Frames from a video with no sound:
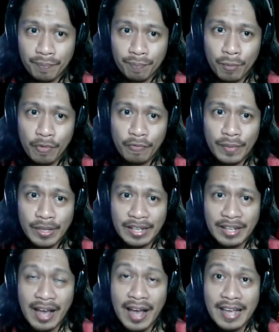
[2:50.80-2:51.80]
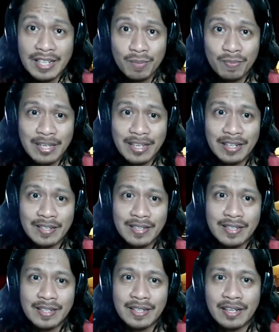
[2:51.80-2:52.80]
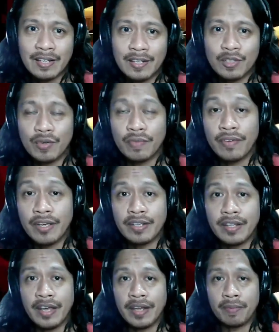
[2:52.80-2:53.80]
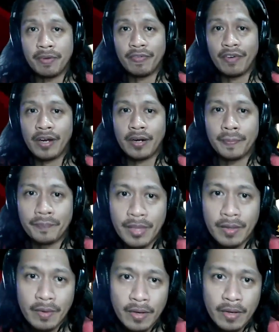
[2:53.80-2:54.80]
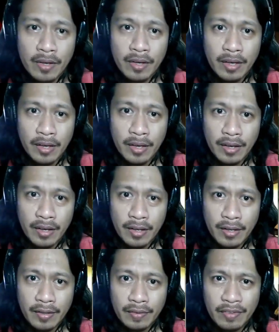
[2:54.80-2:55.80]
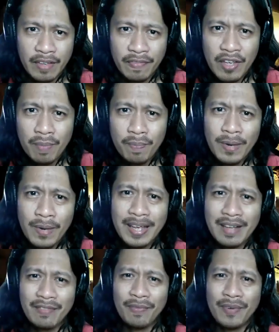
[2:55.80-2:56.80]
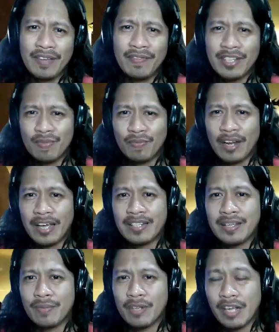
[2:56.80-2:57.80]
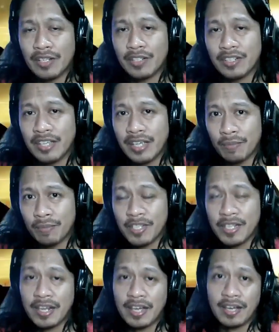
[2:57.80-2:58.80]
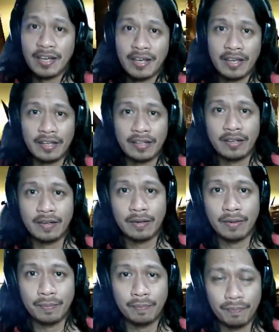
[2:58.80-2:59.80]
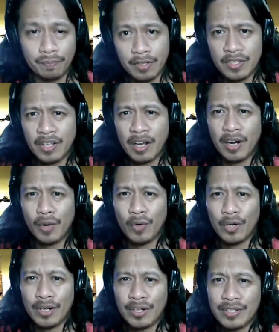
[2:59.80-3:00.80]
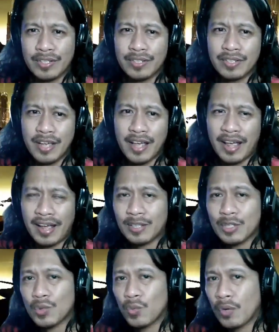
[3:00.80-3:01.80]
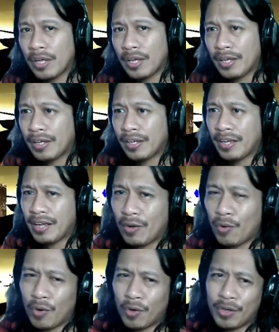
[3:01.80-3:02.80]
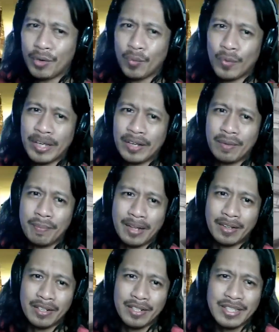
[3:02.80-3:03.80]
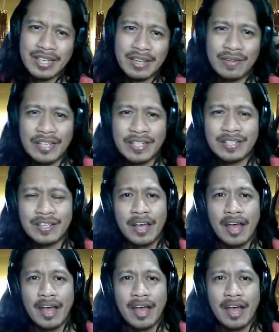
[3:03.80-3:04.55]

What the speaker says: movement at high speeds needed to evade enemy fire. And if you have played previous flight simulation games like Star Wars, X-Wing, or the Wing Commander series,